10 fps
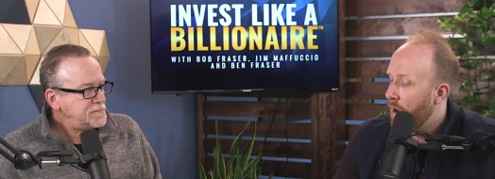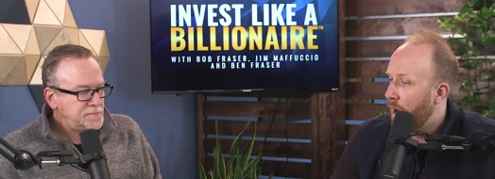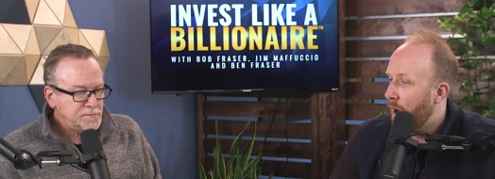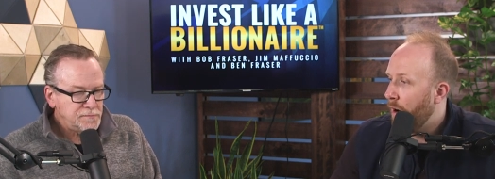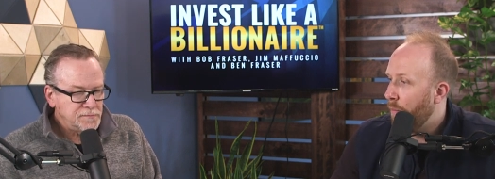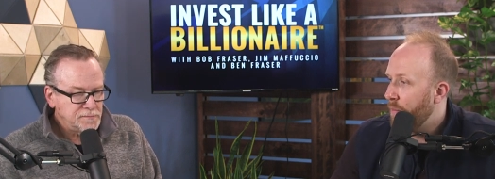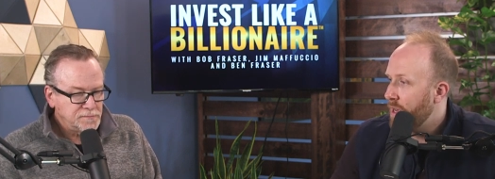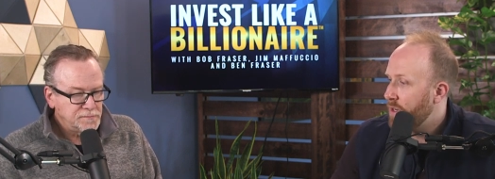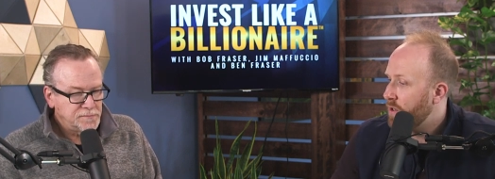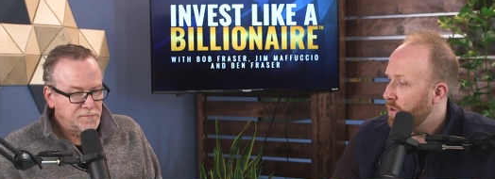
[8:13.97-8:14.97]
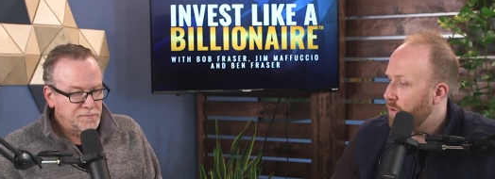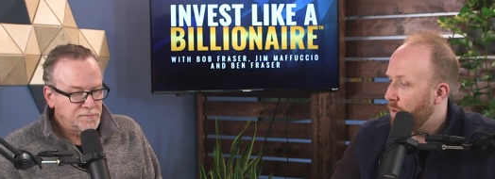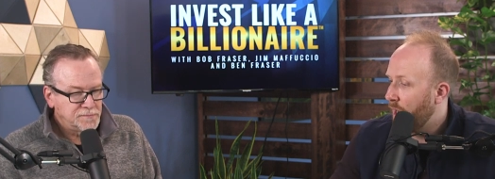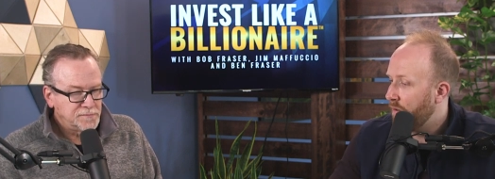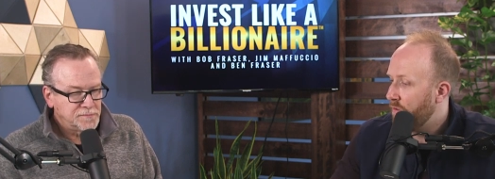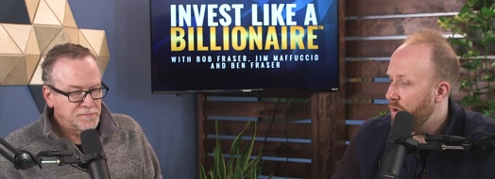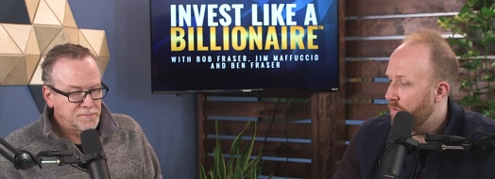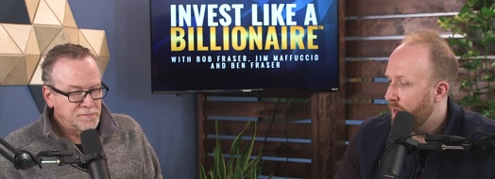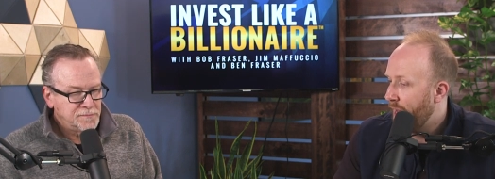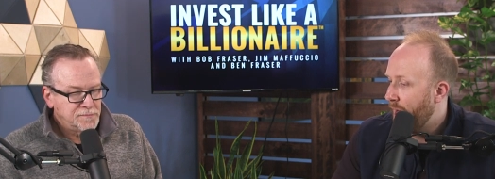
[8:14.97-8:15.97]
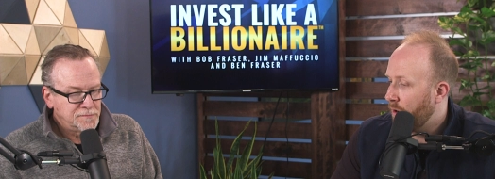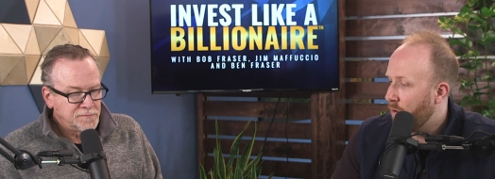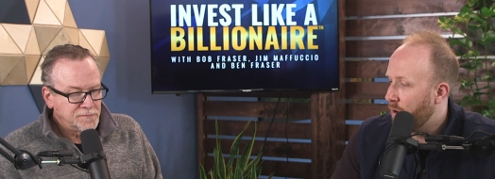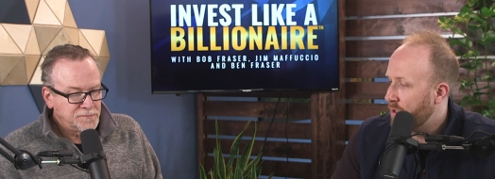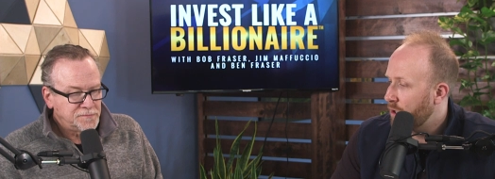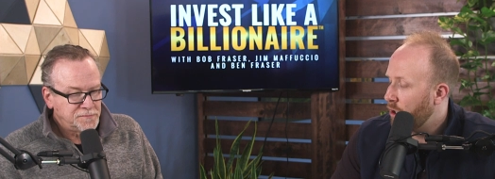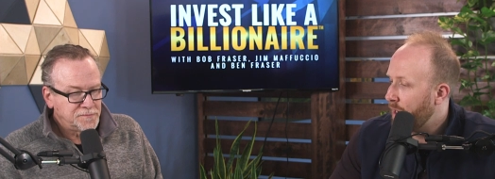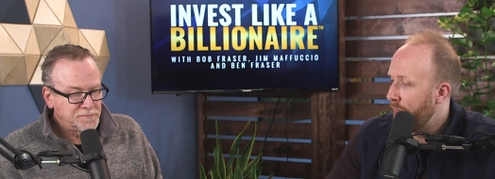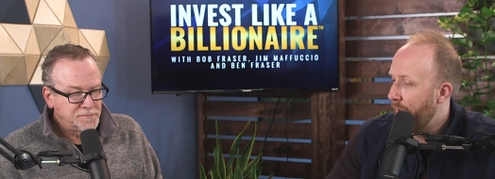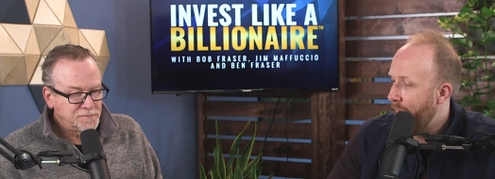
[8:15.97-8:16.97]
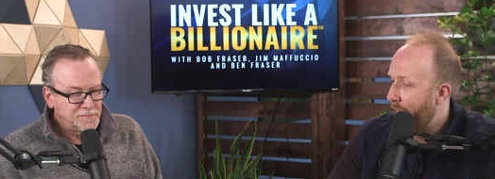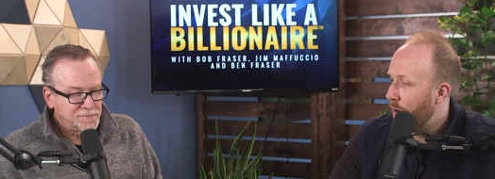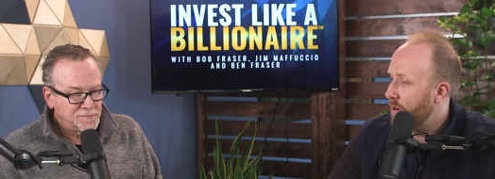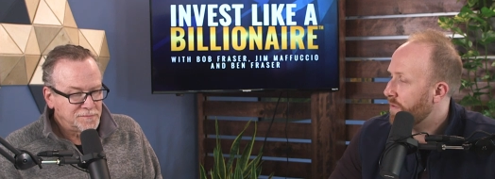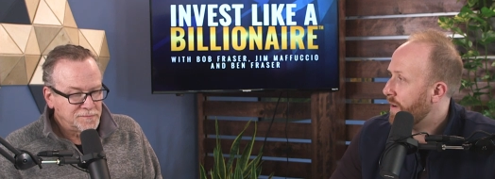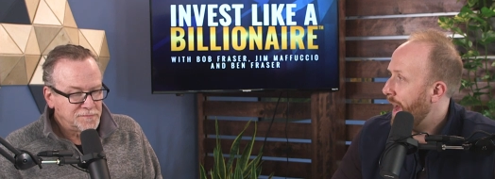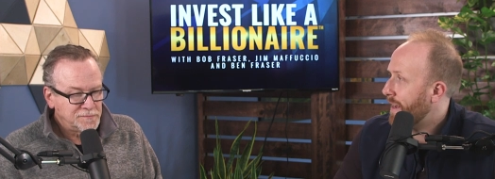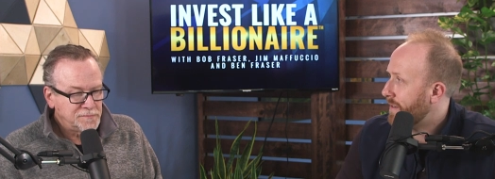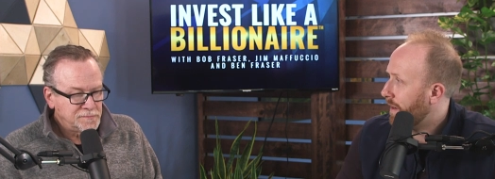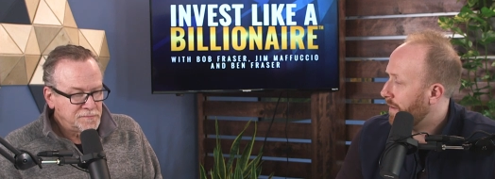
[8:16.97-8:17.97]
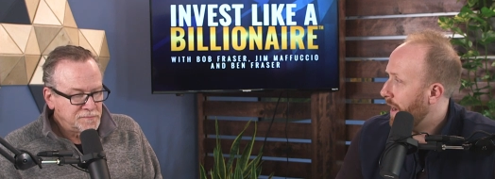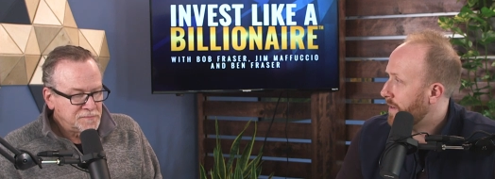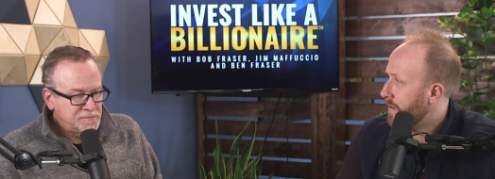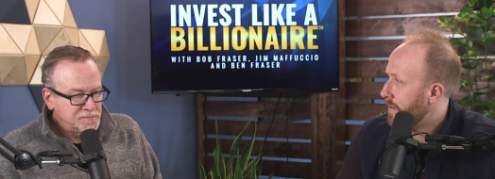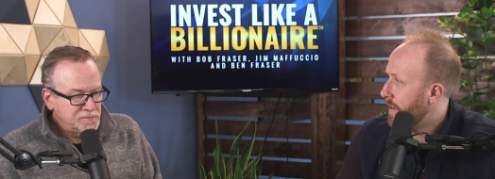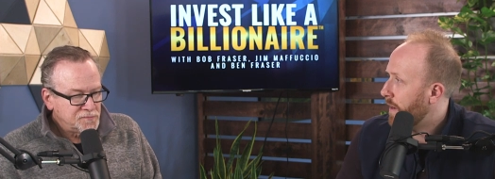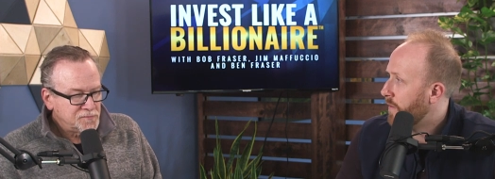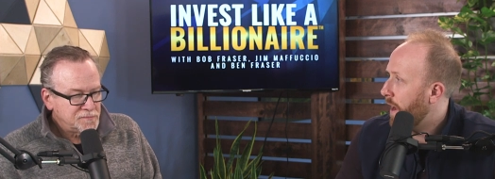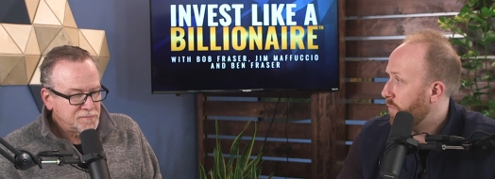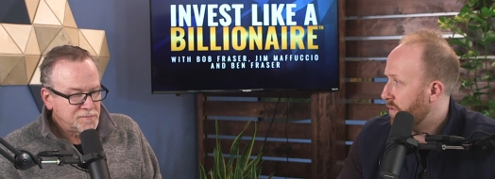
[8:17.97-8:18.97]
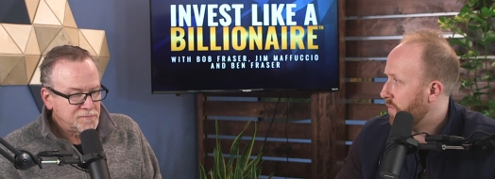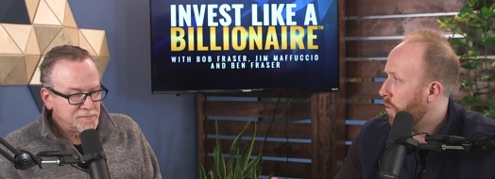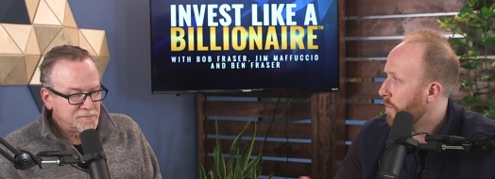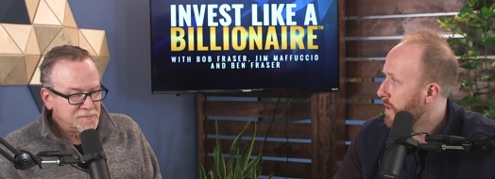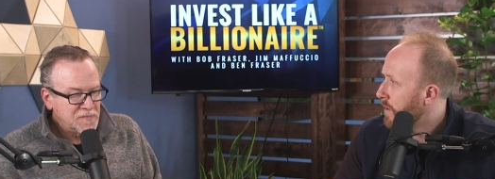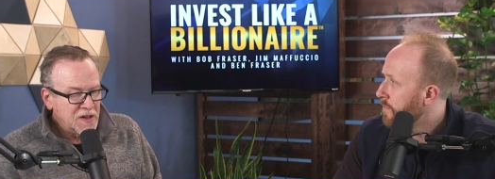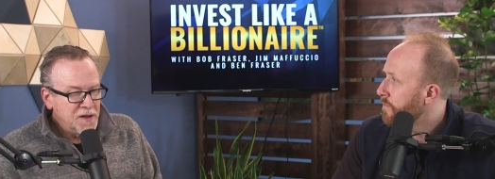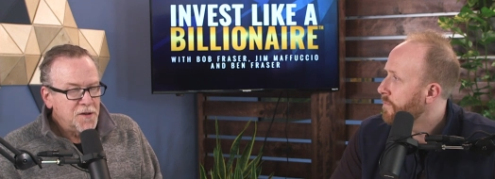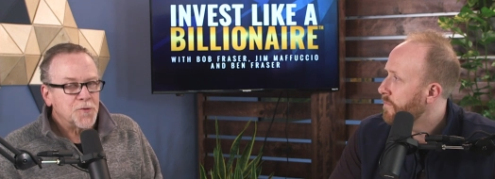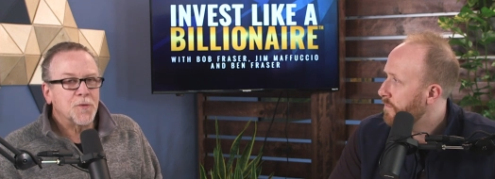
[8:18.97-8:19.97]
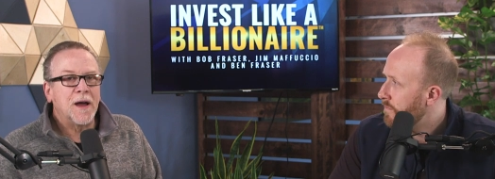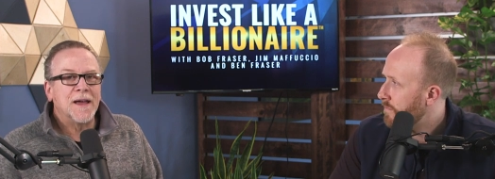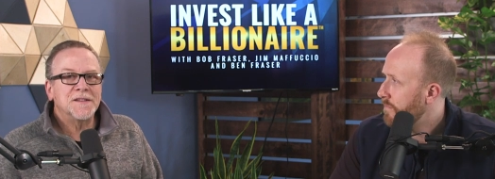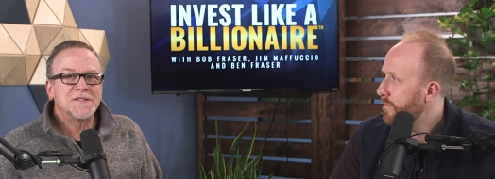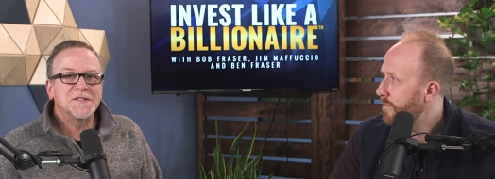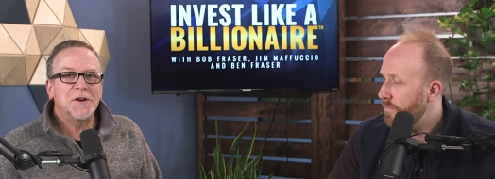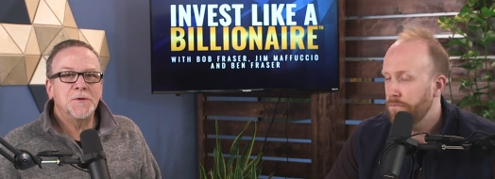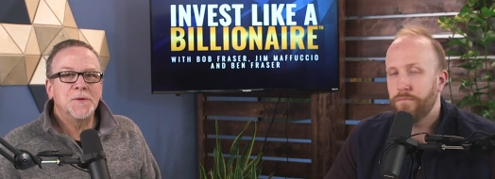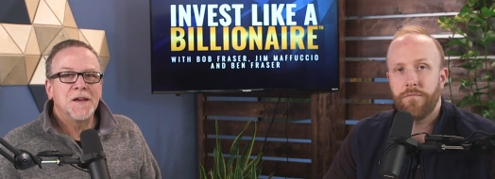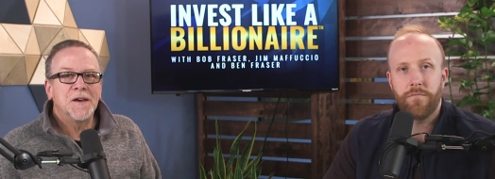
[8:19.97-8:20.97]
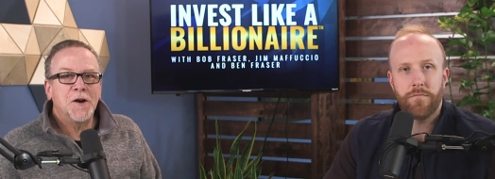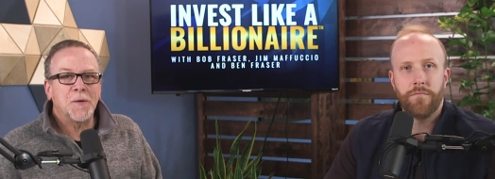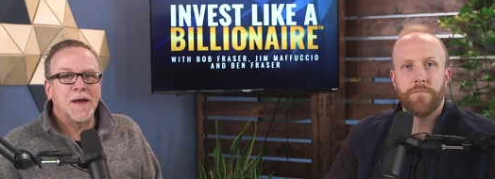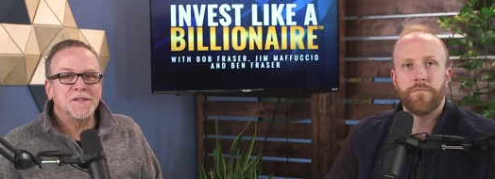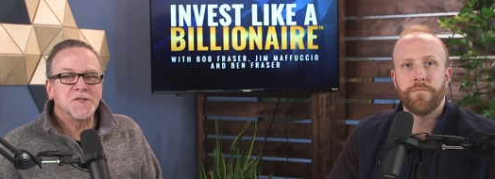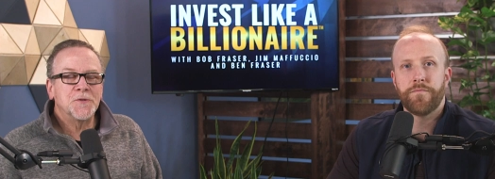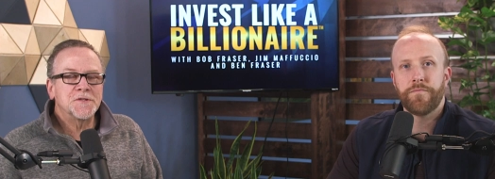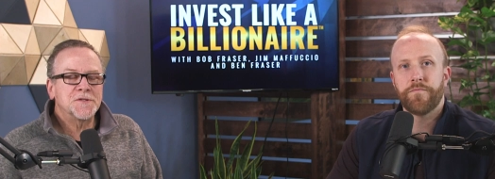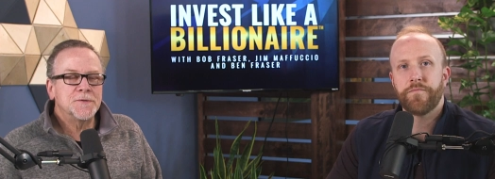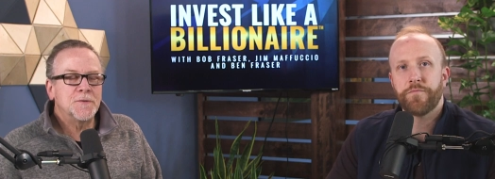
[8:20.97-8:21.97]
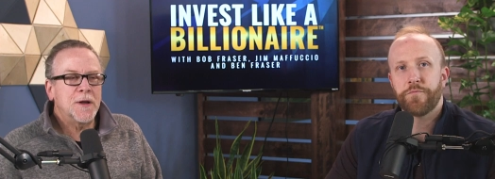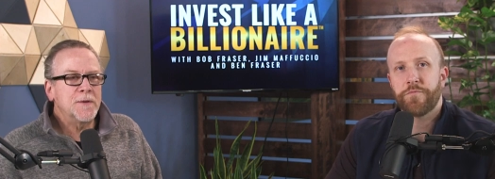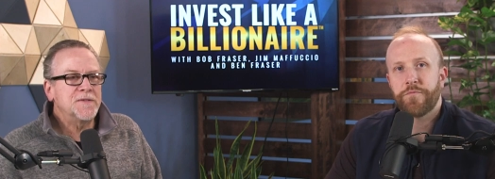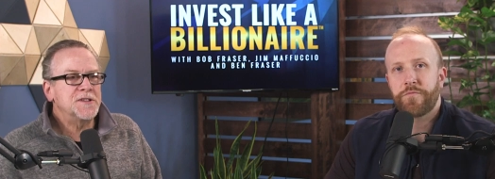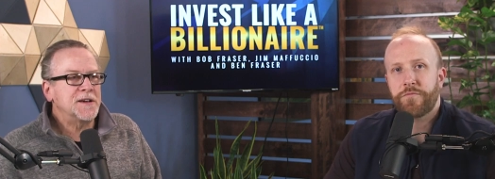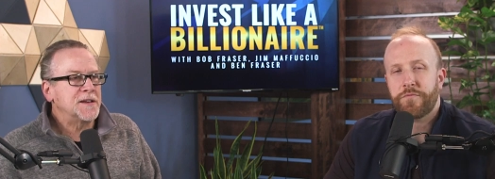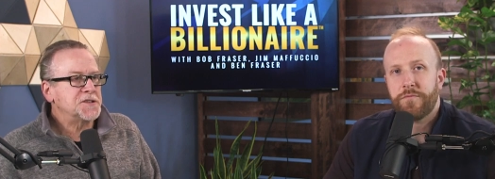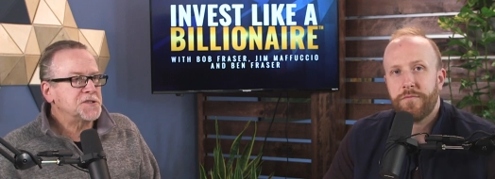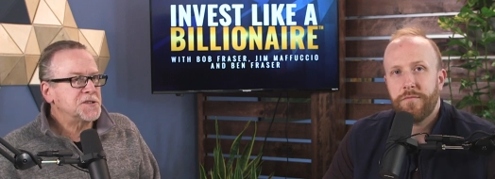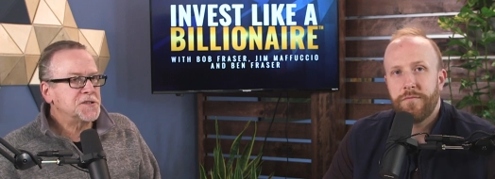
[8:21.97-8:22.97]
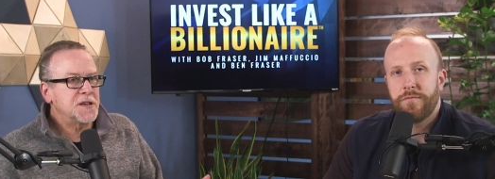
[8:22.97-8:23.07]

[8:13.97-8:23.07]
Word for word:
Speaker 1: um, into kind of a few different categories and looking at how different asset classes have, have performed.
Speaker 2: Right. So, all right. So, so what we've done is just